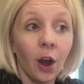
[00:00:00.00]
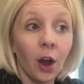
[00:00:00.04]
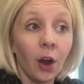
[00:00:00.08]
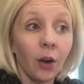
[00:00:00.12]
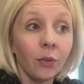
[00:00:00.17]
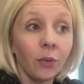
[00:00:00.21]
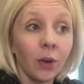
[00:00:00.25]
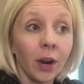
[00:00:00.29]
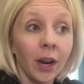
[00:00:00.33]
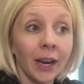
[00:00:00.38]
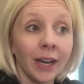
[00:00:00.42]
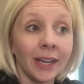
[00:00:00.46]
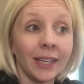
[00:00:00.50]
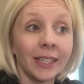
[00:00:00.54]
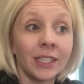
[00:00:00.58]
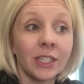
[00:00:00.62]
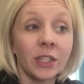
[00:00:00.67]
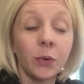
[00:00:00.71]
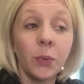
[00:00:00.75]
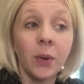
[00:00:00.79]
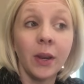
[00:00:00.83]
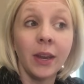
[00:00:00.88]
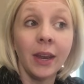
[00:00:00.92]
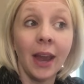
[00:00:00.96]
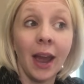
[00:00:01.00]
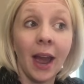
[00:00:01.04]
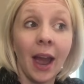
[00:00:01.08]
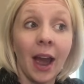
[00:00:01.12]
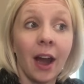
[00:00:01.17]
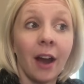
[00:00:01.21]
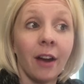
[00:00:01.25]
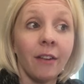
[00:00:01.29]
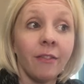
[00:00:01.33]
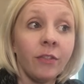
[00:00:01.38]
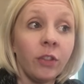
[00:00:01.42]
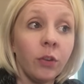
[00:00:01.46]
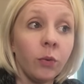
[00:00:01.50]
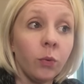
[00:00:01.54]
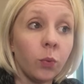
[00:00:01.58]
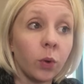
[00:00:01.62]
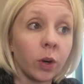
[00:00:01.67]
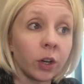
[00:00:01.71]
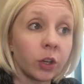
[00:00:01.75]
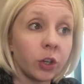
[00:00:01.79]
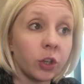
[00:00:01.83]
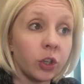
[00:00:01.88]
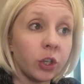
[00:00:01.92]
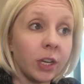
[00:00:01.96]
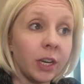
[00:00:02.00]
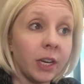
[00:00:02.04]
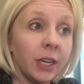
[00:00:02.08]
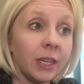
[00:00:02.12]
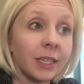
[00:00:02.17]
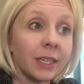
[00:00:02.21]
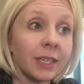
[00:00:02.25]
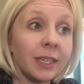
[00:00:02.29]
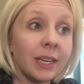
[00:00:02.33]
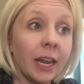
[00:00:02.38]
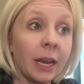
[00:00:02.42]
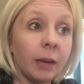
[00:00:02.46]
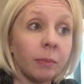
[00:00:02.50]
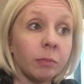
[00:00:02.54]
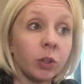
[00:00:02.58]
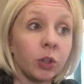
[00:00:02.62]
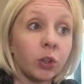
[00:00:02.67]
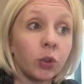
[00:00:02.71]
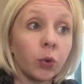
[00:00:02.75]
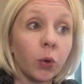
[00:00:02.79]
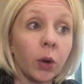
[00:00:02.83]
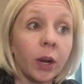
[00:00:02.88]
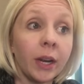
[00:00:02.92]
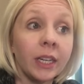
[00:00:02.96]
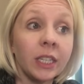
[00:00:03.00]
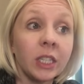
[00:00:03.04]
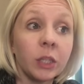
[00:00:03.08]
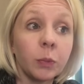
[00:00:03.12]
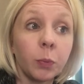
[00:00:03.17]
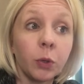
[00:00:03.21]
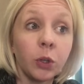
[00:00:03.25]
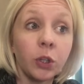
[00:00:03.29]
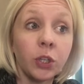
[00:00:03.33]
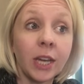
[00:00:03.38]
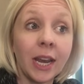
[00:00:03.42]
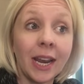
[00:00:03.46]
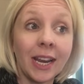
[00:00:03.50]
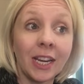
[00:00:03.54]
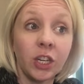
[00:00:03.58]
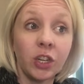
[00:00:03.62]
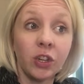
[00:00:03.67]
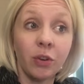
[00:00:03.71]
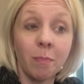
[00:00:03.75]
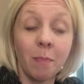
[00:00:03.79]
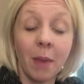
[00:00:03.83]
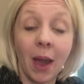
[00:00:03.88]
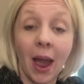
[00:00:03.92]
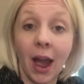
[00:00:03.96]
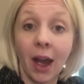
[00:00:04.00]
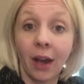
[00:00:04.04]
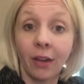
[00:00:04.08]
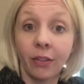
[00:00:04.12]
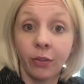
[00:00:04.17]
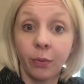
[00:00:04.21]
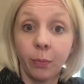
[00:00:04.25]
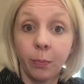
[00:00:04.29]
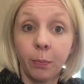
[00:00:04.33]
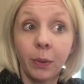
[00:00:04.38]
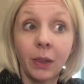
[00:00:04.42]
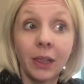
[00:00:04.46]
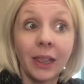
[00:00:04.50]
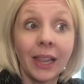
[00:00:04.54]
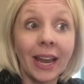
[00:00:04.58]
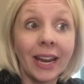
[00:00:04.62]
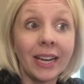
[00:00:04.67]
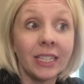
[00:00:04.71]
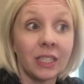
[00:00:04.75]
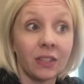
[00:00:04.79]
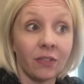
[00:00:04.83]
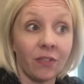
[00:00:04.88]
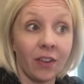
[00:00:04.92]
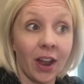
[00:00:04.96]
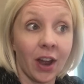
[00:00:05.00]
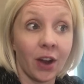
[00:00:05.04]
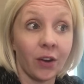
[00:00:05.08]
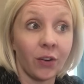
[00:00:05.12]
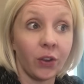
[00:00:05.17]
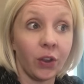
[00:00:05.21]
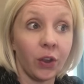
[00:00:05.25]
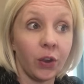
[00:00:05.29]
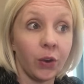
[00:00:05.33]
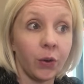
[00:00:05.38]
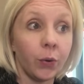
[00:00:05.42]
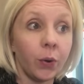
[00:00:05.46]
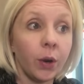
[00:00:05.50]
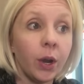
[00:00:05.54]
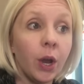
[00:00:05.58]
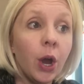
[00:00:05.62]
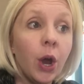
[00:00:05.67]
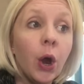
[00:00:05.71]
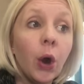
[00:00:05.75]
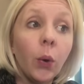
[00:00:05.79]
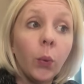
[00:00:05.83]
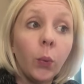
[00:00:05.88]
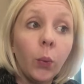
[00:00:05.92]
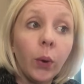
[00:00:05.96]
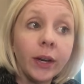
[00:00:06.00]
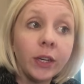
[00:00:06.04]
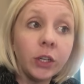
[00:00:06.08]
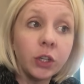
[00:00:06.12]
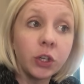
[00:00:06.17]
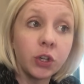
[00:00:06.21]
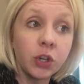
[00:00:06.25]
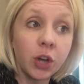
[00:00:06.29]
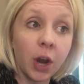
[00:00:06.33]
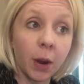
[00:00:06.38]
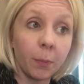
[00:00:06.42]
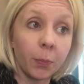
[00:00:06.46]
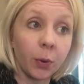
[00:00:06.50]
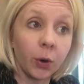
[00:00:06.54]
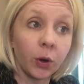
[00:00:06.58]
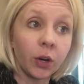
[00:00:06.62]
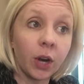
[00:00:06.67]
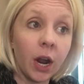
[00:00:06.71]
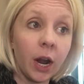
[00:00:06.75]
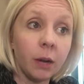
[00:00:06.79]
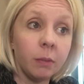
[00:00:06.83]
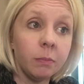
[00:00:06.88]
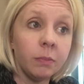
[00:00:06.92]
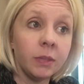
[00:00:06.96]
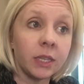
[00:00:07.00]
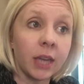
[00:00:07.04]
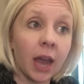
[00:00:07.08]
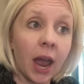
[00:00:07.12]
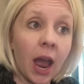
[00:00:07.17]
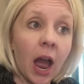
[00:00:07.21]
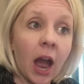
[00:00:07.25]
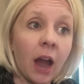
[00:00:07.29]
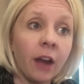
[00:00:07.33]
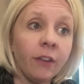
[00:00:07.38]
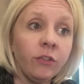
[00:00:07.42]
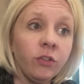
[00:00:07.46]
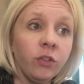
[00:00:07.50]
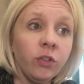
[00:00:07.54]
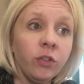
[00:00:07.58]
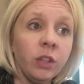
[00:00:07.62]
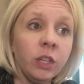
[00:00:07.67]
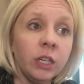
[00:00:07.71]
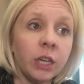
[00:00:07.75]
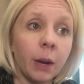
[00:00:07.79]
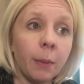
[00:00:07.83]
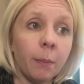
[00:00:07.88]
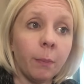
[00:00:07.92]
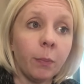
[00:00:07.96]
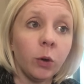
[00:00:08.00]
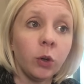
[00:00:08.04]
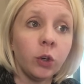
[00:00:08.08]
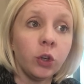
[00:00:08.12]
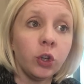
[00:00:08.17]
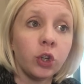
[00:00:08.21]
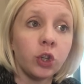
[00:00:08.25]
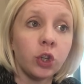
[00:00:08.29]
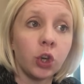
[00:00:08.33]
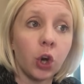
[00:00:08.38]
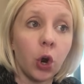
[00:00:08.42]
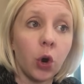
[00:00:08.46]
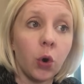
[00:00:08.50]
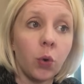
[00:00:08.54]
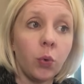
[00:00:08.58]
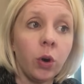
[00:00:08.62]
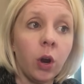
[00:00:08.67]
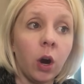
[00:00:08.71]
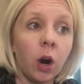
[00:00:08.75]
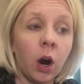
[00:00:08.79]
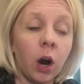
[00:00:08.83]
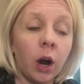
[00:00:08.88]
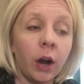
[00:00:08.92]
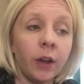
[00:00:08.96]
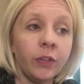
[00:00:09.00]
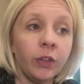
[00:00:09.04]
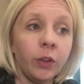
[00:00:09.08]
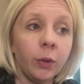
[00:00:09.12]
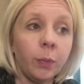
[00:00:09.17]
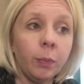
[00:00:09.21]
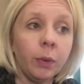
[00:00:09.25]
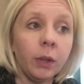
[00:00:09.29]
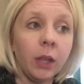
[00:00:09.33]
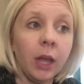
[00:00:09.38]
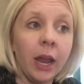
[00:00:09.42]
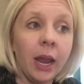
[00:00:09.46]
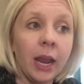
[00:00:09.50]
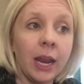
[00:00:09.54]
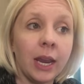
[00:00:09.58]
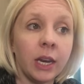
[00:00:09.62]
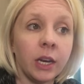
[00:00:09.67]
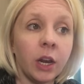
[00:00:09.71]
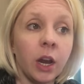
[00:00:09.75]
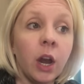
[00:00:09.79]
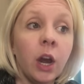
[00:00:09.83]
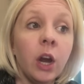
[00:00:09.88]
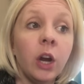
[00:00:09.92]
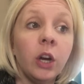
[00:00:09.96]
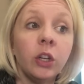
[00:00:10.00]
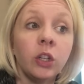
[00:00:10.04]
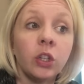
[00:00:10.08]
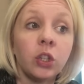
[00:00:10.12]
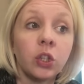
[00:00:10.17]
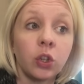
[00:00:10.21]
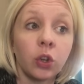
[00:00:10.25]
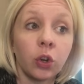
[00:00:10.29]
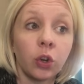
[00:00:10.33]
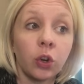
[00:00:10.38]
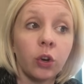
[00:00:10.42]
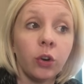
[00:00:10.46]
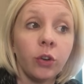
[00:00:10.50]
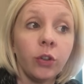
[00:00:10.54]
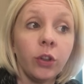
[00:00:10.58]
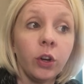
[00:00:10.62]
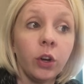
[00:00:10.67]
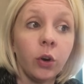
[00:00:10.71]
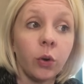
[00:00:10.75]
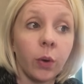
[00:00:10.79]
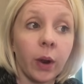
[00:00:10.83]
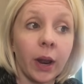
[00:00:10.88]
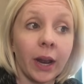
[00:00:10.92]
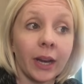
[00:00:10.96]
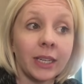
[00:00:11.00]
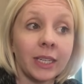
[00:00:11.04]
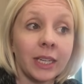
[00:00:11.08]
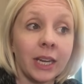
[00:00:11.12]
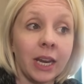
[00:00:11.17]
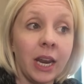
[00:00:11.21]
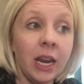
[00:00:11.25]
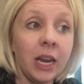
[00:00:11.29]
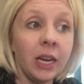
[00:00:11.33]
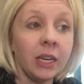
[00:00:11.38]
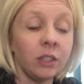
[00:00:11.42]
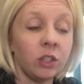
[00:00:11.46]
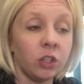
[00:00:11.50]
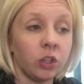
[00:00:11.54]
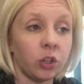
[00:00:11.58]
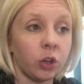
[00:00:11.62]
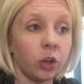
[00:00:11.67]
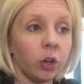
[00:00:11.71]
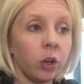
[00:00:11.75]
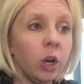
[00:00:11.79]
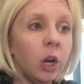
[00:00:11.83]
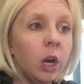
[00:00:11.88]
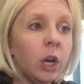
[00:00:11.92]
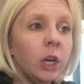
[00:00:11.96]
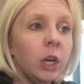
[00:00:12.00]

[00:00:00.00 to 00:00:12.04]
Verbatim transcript: All right. right, so we have the worksheet named Transportation Math Place Value. Which number comes after the number shown on the plane? Circle the correct answer.